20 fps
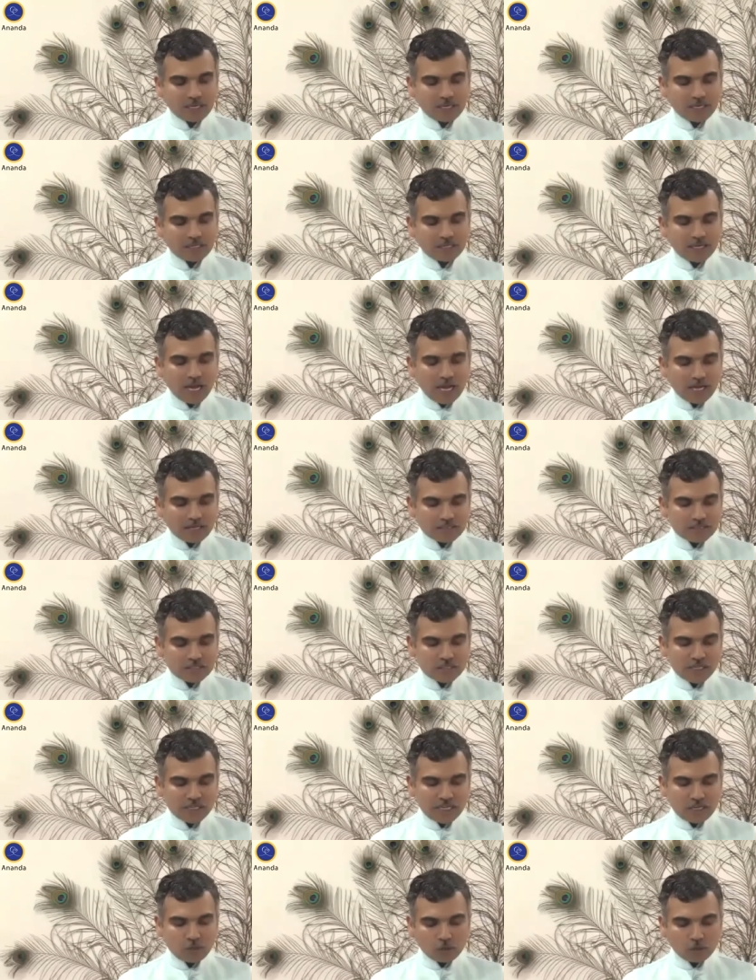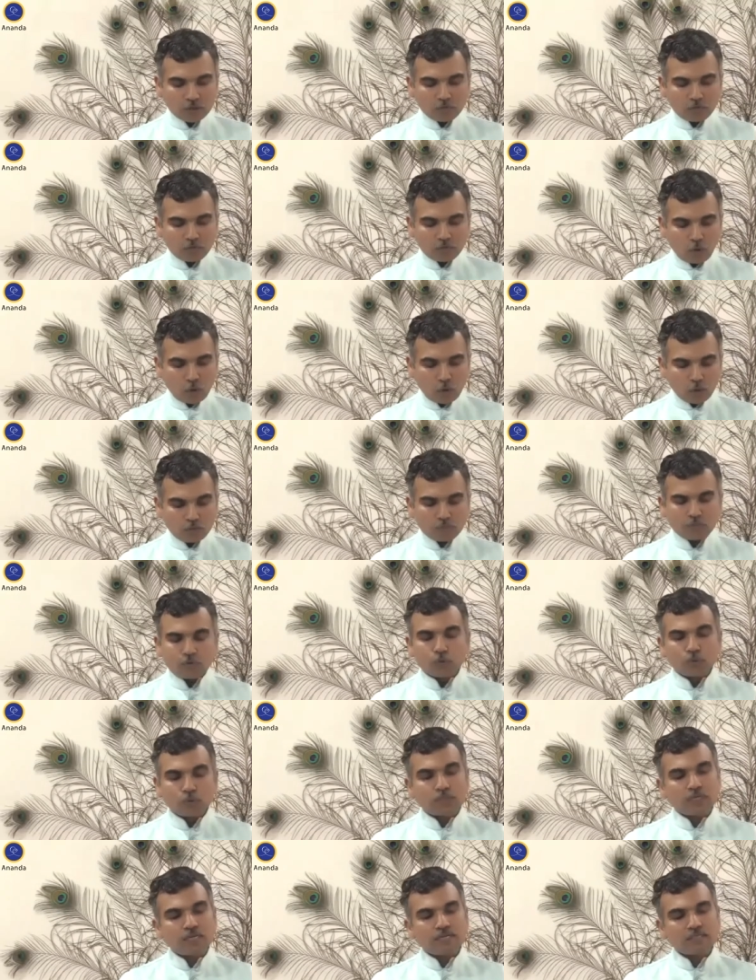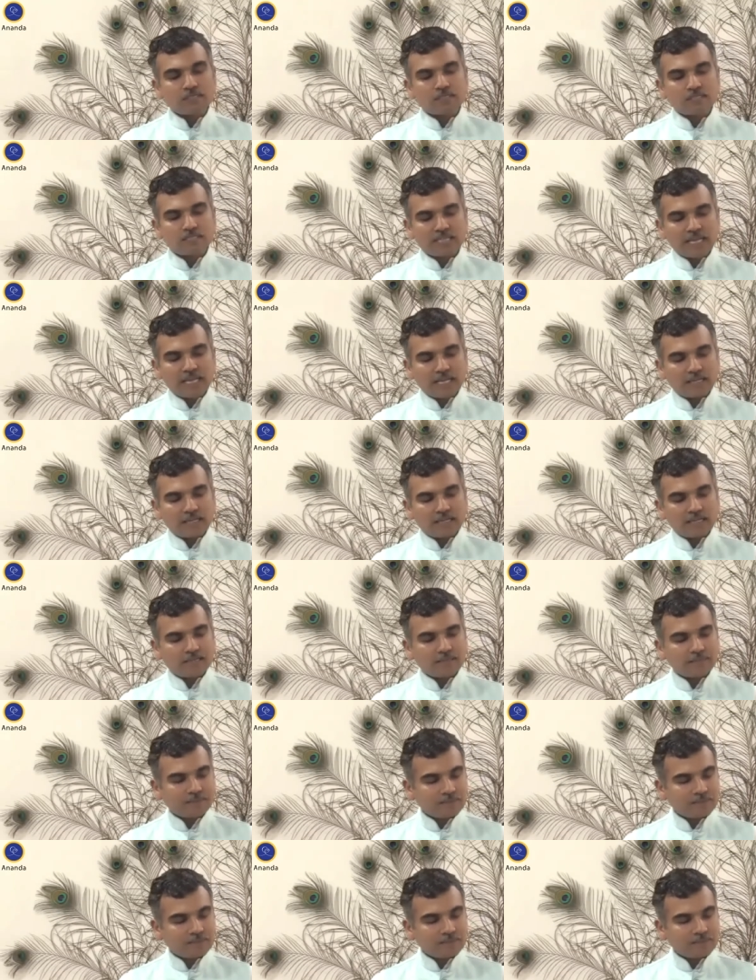A dark stain on the wall of Luther's cell